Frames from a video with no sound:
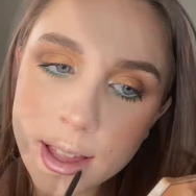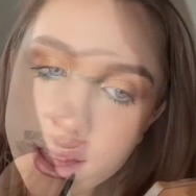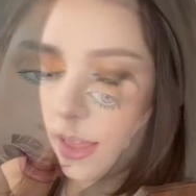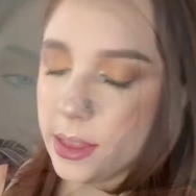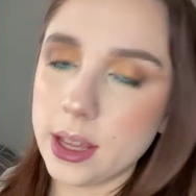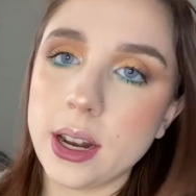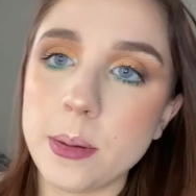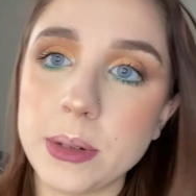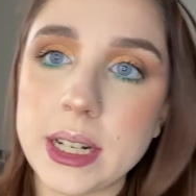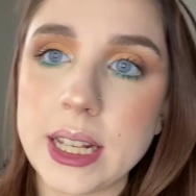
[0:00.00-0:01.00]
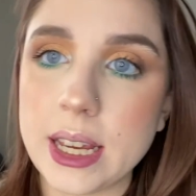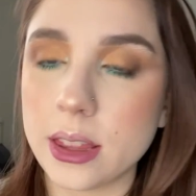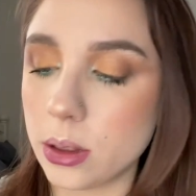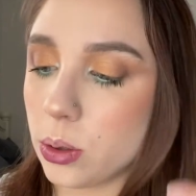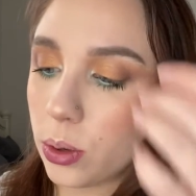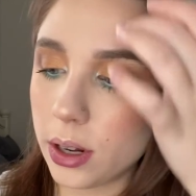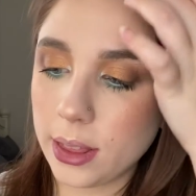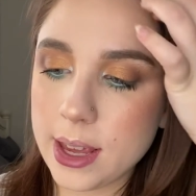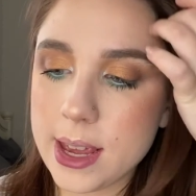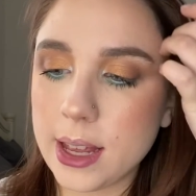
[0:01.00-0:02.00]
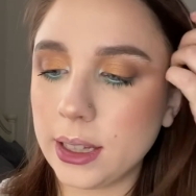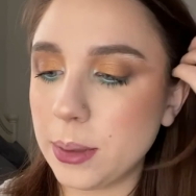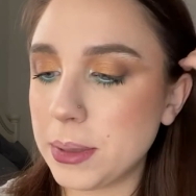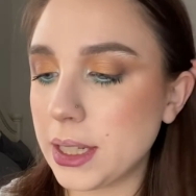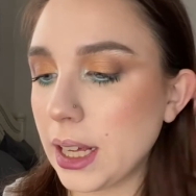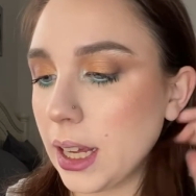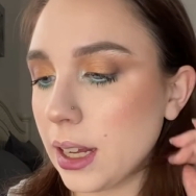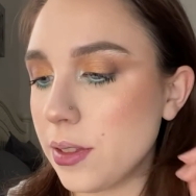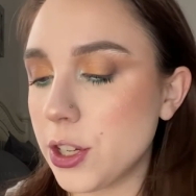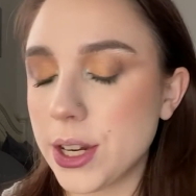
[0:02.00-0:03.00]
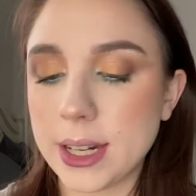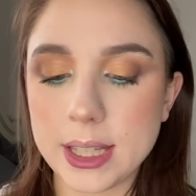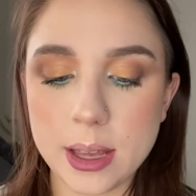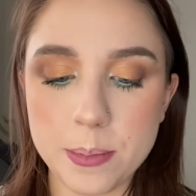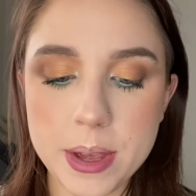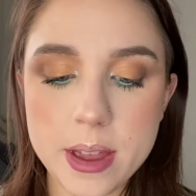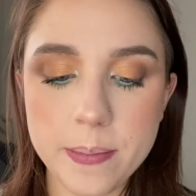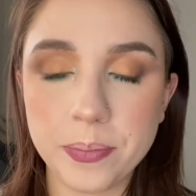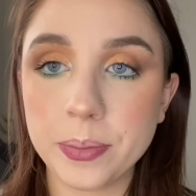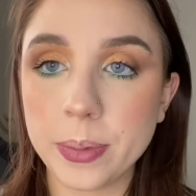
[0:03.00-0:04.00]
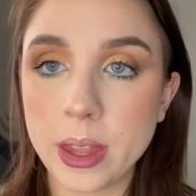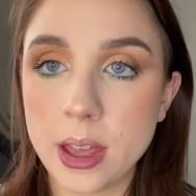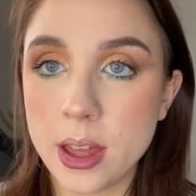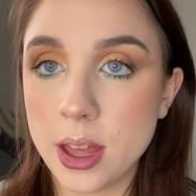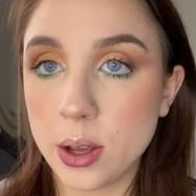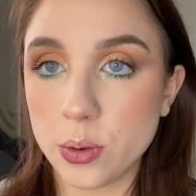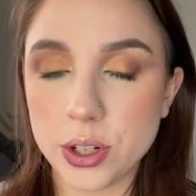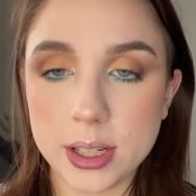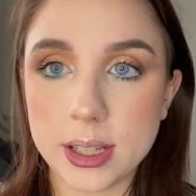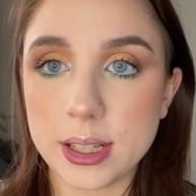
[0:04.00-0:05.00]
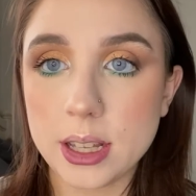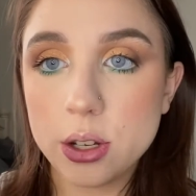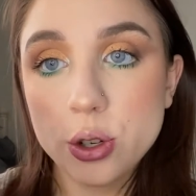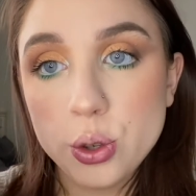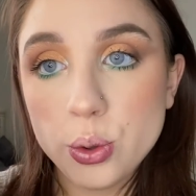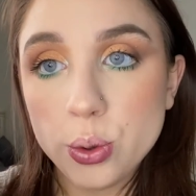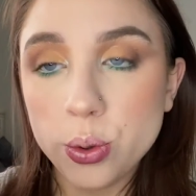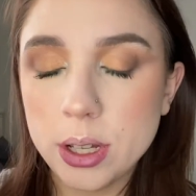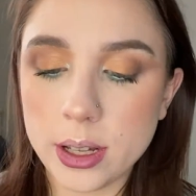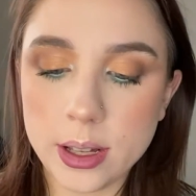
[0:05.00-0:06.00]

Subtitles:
And then I'm going to take the Laura Lee lipstick in the shade CMB, which is this nude.